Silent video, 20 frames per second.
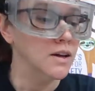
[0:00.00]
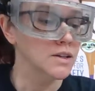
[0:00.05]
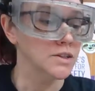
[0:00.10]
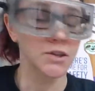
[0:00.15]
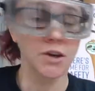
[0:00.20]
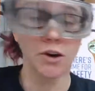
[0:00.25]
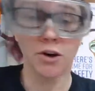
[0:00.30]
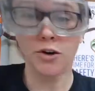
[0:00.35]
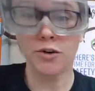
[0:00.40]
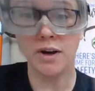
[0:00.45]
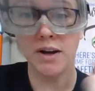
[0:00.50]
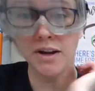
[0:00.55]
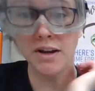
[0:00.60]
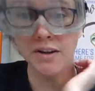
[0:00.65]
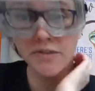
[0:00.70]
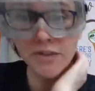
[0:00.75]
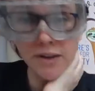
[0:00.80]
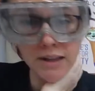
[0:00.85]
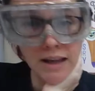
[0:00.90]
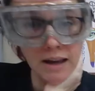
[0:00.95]
So
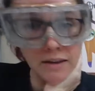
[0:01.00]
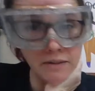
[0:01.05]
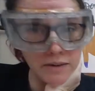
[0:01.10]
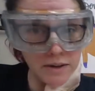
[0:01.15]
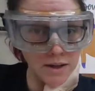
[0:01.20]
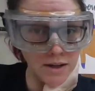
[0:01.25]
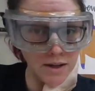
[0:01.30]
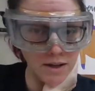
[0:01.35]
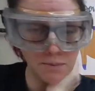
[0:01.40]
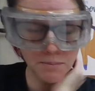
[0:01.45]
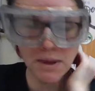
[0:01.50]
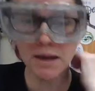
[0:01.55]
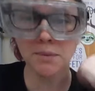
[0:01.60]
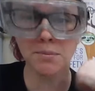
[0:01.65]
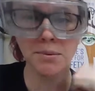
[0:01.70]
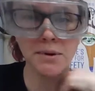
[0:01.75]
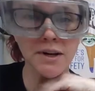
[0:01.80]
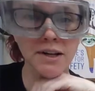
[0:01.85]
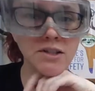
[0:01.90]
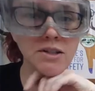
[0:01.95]
for 11, make a
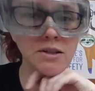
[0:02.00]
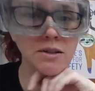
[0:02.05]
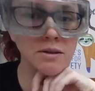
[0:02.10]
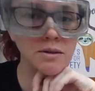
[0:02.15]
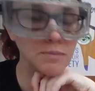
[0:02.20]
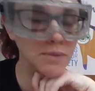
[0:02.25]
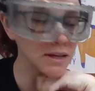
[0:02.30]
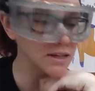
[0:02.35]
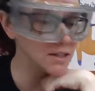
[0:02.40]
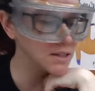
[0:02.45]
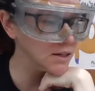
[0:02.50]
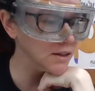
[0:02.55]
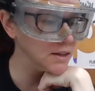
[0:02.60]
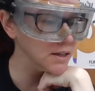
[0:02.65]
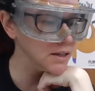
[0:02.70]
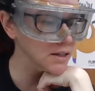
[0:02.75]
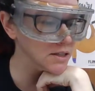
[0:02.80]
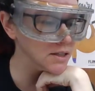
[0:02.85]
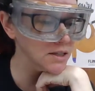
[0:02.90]
prediction based on this.